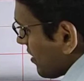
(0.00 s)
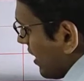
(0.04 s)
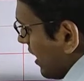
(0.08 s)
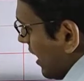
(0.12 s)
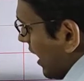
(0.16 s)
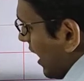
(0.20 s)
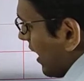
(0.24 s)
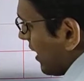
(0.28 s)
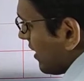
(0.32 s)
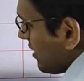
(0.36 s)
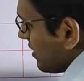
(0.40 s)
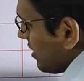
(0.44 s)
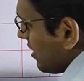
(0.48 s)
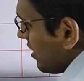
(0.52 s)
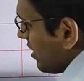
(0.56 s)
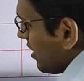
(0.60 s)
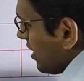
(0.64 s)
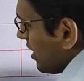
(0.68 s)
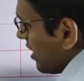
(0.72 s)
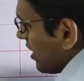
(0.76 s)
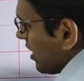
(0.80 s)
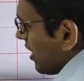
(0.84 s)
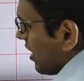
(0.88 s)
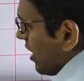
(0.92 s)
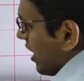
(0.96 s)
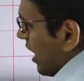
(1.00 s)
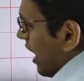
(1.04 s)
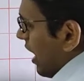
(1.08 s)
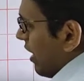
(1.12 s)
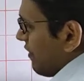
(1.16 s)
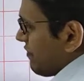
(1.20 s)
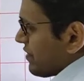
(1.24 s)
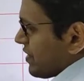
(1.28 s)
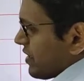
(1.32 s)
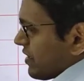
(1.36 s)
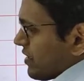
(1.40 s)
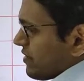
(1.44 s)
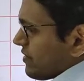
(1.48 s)
and
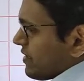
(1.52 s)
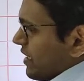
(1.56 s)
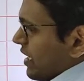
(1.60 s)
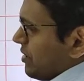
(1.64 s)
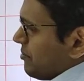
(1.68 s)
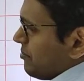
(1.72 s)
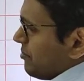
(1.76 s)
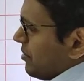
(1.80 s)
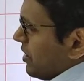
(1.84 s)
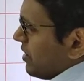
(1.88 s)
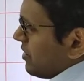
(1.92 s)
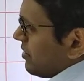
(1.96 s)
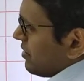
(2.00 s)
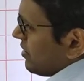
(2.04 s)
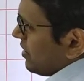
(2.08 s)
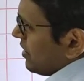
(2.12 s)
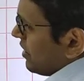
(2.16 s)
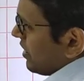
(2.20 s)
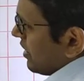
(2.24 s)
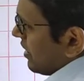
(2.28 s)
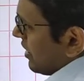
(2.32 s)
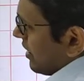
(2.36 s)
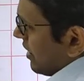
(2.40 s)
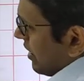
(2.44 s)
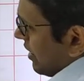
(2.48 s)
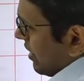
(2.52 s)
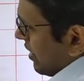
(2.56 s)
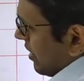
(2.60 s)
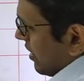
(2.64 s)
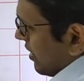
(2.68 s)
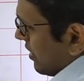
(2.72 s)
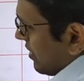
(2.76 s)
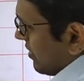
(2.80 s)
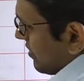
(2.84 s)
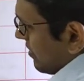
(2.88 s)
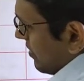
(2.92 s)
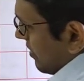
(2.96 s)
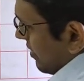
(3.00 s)
after assignment
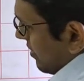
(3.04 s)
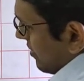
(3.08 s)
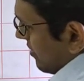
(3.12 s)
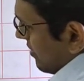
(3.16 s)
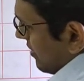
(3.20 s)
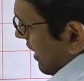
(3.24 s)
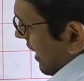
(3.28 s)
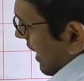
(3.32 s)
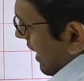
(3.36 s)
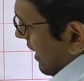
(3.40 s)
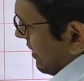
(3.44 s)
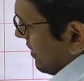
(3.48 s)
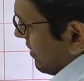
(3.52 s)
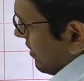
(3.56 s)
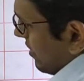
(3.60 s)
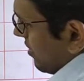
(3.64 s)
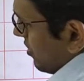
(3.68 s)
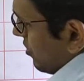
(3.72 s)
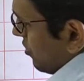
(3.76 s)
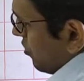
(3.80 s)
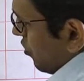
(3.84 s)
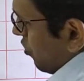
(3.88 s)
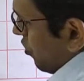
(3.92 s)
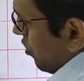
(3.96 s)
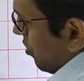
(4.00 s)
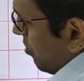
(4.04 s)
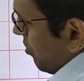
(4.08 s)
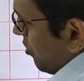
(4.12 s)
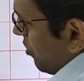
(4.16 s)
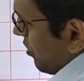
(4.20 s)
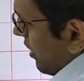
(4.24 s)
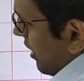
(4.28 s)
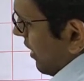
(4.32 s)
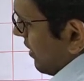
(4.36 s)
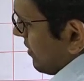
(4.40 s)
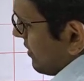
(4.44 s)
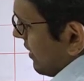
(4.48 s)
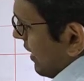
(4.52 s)
it says that no more
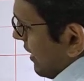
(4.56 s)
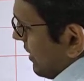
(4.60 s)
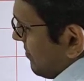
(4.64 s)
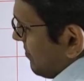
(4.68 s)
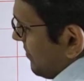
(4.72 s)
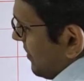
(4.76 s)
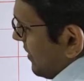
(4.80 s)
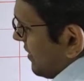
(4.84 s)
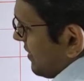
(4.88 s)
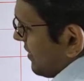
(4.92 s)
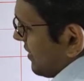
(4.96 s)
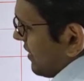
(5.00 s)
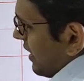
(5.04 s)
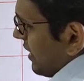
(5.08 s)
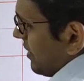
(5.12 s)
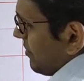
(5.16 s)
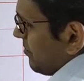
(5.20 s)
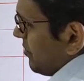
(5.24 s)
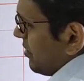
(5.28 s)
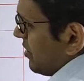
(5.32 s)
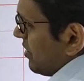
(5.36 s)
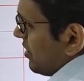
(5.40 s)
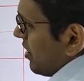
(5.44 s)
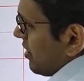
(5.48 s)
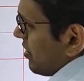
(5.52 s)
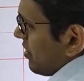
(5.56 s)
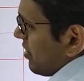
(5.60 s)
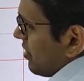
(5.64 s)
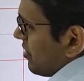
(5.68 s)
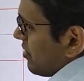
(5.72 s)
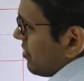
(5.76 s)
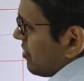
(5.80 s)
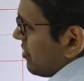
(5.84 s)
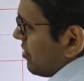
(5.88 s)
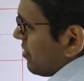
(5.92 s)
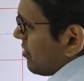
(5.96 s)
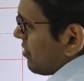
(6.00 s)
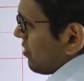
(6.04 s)
assignment can be done
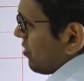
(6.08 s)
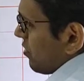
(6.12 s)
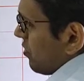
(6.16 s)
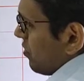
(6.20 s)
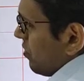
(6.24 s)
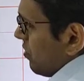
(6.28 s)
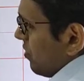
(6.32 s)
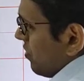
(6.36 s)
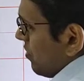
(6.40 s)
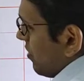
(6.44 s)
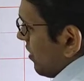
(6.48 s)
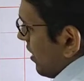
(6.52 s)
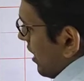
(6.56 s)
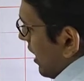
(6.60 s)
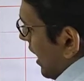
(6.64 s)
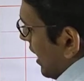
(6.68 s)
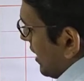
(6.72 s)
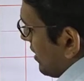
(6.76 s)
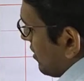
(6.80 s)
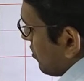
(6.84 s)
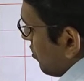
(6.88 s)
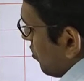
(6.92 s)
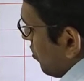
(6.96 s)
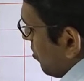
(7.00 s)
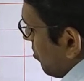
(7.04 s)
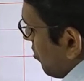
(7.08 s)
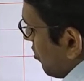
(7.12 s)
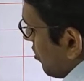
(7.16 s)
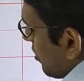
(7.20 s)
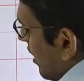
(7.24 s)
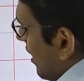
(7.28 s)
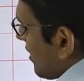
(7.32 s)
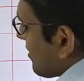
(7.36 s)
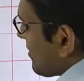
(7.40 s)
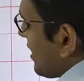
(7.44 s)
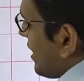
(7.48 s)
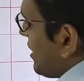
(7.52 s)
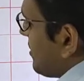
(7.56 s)
in this row and no more
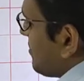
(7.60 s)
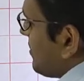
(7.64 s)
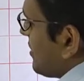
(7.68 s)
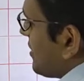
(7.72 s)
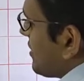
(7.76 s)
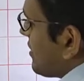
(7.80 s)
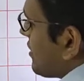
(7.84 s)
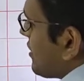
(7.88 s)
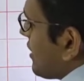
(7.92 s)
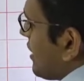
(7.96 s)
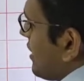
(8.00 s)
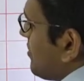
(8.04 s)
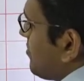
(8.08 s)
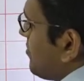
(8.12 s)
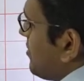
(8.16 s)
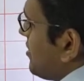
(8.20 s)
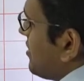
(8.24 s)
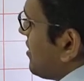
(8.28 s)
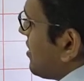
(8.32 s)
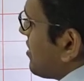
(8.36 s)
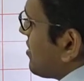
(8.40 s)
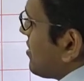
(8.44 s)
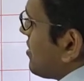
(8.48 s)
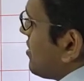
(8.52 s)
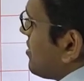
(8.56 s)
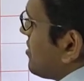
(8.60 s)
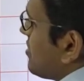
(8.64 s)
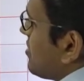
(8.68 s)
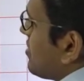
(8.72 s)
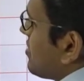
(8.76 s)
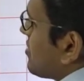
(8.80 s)
assignment can be done in